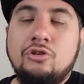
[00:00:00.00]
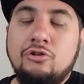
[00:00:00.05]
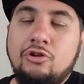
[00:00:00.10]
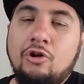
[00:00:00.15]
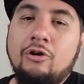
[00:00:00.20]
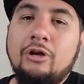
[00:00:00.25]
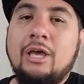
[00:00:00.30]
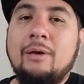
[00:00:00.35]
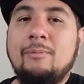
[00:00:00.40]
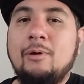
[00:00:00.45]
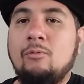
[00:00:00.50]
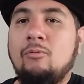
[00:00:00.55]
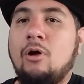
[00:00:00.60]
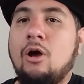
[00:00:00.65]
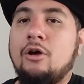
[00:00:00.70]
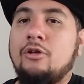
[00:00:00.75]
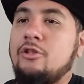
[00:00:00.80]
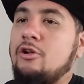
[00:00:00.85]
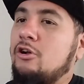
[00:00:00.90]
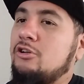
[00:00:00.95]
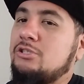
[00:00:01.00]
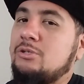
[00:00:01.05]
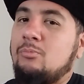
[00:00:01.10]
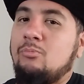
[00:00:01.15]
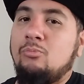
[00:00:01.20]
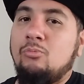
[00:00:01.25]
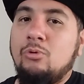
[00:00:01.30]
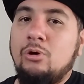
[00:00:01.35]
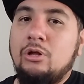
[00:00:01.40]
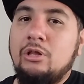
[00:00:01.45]
don't get me wrong, there are
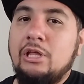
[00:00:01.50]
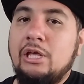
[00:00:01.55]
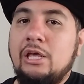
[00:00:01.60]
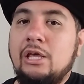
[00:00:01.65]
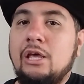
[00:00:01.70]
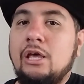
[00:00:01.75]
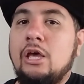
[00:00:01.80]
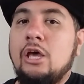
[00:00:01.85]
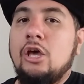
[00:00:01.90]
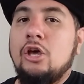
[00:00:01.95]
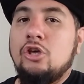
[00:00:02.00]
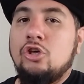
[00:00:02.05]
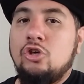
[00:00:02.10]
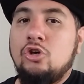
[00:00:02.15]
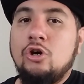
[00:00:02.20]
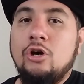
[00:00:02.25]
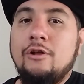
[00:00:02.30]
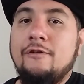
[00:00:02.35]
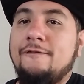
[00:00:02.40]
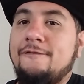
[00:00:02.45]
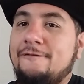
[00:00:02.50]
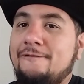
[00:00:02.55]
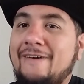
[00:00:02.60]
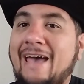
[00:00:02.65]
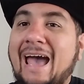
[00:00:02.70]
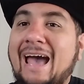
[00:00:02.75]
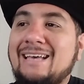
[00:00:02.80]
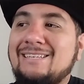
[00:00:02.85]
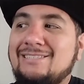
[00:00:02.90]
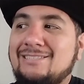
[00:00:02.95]
some really good,
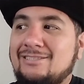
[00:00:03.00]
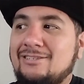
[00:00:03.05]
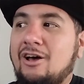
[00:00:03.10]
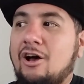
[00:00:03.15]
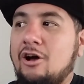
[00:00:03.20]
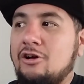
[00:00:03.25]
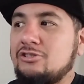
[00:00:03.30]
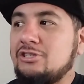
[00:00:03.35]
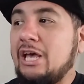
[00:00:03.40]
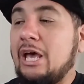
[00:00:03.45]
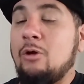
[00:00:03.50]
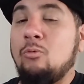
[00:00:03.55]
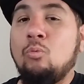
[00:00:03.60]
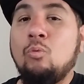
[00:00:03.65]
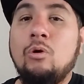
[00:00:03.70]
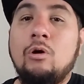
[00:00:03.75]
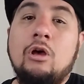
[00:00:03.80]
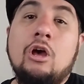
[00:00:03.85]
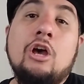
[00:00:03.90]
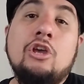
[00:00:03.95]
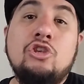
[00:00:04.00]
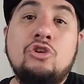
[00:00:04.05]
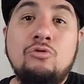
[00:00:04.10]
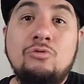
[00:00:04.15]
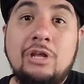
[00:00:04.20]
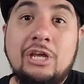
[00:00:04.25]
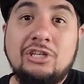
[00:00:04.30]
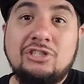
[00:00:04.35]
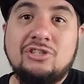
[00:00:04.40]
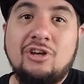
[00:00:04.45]
fast songs and
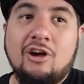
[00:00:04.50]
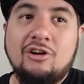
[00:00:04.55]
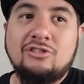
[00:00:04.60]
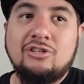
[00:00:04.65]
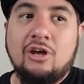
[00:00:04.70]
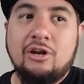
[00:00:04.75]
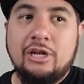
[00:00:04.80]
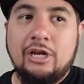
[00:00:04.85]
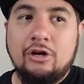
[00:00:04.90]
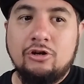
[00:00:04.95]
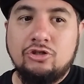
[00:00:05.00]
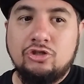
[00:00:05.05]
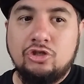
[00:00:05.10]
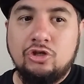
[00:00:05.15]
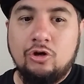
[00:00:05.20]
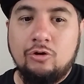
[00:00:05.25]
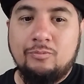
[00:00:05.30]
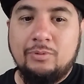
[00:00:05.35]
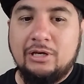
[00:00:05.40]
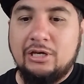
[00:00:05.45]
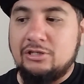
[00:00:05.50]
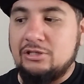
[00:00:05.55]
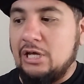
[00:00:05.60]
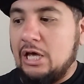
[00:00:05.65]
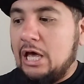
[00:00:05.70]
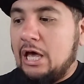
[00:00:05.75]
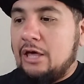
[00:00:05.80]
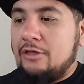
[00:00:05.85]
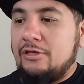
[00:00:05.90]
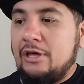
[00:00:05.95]
unique songs on here too, because
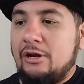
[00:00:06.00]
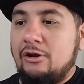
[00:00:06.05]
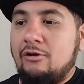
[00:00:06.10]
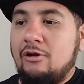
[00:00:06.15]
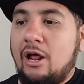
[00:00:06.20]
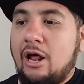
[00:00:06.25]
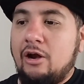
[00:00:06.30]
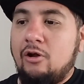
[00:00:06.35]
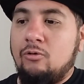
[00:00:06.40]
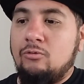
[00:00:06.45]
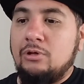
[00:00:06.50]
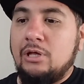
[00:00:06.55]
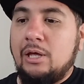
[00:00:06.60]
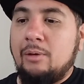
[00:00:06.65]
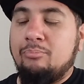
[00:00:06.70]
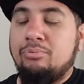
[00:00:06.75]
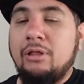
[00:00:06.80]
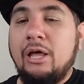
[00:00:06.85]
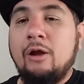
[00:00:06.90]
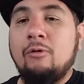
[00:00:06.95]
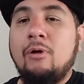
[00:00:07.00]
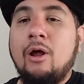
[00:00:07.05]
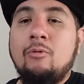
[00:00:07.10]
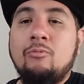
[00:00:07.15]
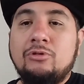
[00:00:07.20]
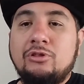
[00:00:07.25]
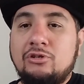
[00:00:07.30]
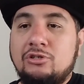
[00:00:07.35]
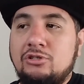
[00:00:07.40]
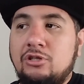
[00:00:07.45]
they did not only play around with
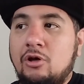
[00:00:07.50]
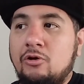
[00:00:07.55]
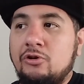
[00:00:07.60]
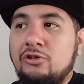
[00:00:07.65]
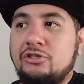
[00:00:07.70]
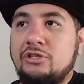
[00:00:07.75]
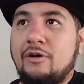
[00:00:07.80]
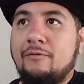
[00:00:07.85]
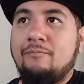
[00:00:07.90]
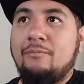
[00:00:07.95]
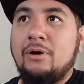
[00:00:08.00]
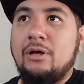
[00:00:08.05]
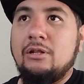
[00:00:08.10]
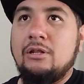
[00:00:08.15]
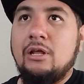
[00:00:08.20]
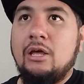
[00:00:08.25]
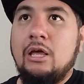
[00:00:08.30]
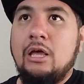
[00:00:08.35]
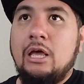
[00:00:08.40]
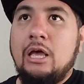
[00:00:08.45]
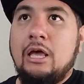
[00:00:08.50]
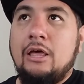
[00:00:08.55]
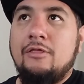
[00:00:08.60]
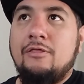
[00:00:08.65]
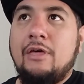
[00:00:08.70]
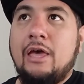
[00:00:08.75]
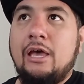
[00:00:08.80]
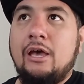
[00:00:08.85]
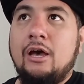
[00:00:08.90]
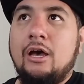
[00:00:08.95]
their slower stuff, but
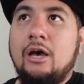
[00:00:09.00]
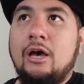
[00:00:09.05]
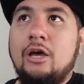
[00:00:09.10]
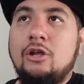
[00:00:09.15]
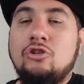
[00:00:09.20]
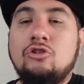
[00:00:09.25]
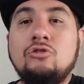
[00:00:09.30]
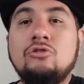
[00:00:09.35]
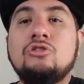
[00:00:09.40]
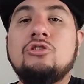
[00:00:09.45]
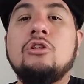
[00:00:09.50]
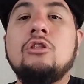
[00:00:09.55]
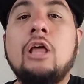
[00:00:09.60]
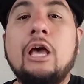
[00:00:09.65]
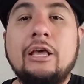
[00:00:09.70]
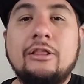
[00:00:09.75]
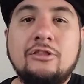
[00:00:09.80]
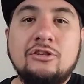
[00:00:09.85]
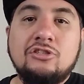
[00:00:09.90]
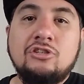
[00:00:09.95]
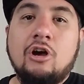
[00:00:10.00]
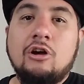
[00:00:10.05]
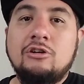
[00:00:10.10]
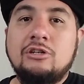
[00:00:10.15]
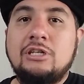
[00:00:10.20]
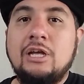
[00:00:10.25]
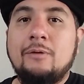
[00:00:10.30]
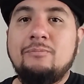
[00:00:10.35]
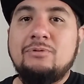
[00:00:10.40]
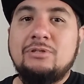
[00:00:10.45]
they do, like the song
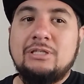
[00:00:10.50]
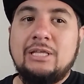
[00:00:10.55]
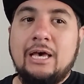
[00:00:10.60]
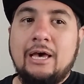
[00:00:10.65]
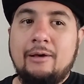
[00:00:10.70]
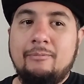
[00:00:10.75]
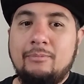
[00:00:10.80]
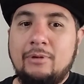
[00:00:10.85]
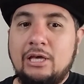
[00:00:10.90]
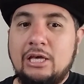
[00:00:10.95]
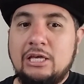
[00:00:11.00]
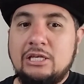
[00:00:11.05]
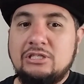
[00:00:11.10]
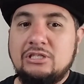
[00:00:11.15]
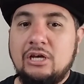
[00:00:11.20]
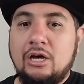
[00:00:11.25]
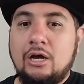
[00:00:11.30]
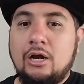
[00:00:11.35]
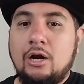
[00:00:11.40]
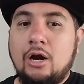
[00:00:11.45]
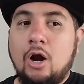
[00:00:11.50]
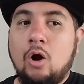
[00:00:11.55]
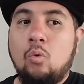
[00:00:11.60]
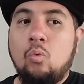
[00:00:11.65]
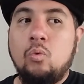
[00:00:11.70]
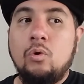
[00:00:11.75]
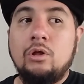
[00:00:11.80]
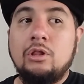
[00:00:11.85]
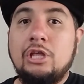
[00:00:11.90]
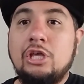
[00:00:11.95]
Dubstep is a
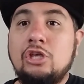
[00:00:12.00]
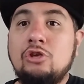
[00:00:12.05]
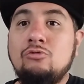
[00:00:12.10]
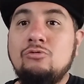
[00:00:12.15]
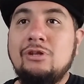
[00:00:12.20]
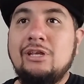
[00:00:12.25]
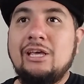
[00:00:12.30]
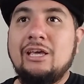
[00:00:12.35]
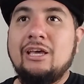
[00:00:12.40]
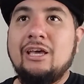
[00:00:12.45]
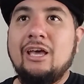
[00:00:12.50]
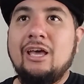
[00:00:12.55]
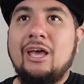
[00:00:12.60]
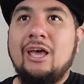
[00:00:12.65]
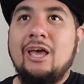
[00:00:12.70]
really unique